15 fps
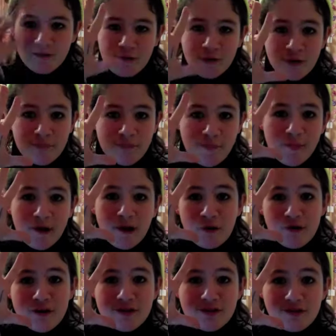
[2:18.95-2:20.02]
Nope, I
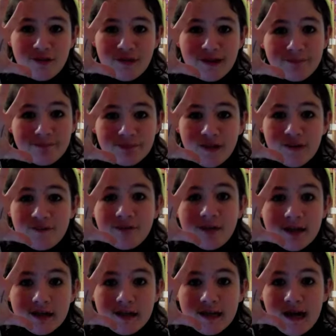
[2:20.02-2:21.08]
already knew that. I
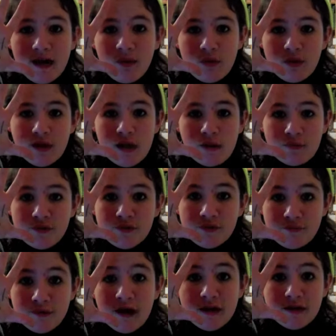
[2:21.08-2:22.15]
figured it out when I was
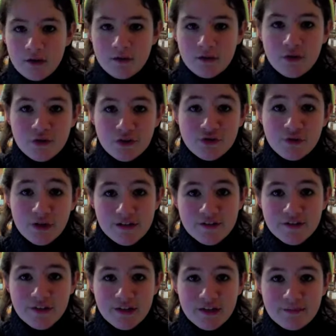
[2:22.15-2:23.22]
five. You just tried to
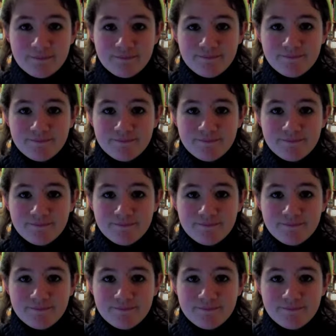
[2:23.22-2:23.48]
sing it.